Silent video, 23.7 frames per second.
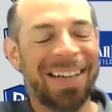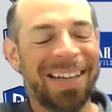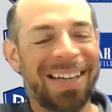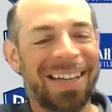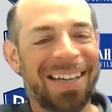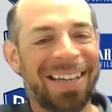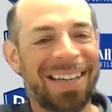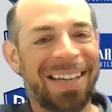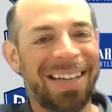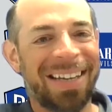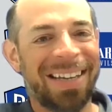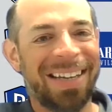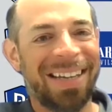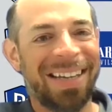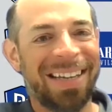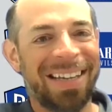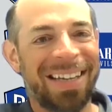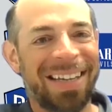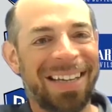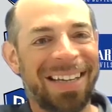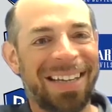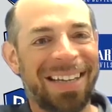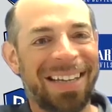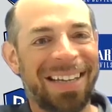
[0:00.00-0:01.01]

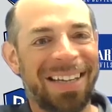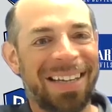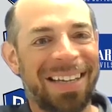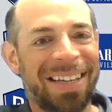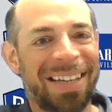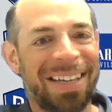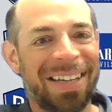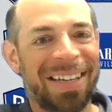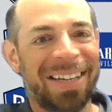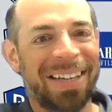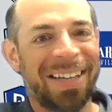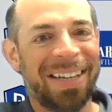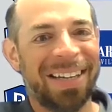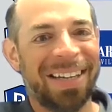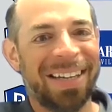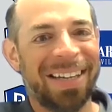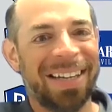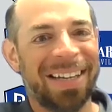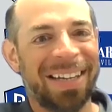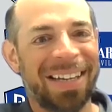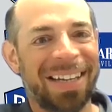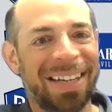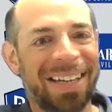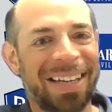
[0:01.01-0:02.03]

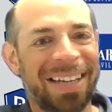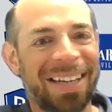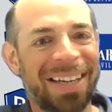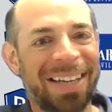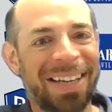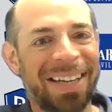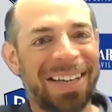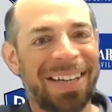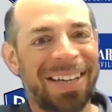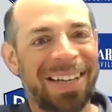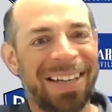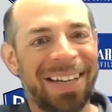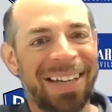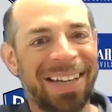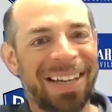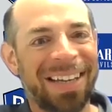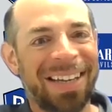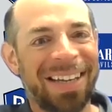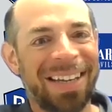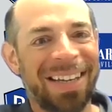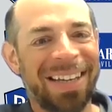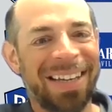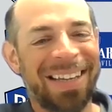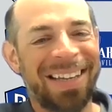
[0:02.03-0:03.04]

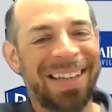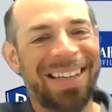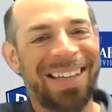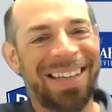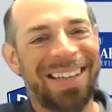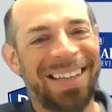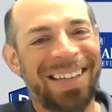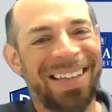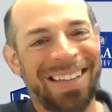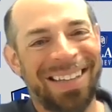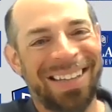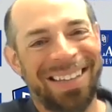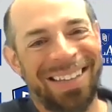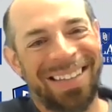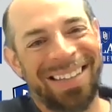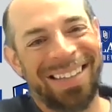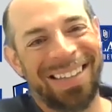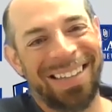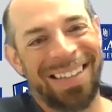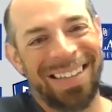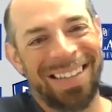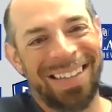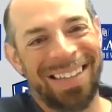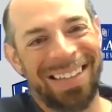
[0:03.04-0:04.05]

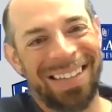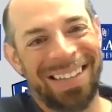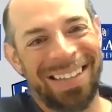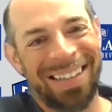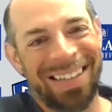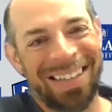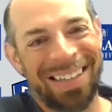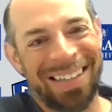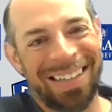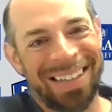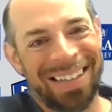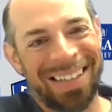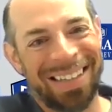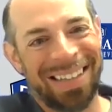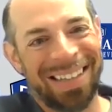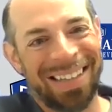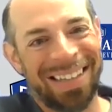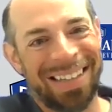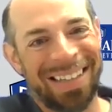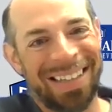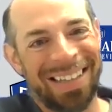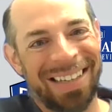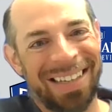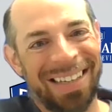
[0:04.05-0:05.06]

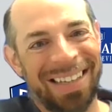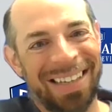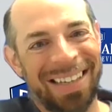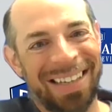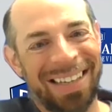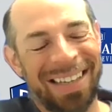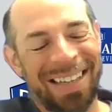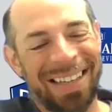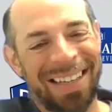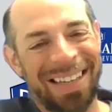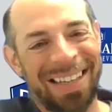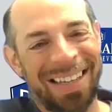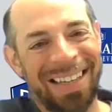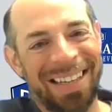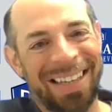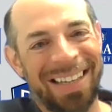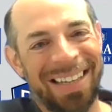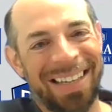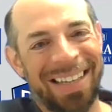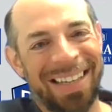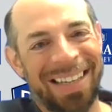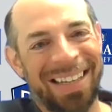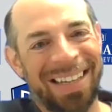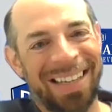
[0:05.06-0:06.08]

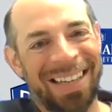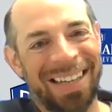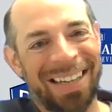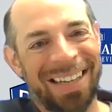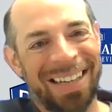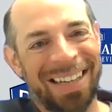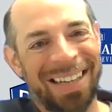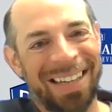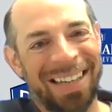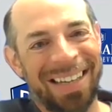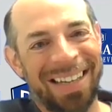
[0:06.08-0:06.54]
(silent)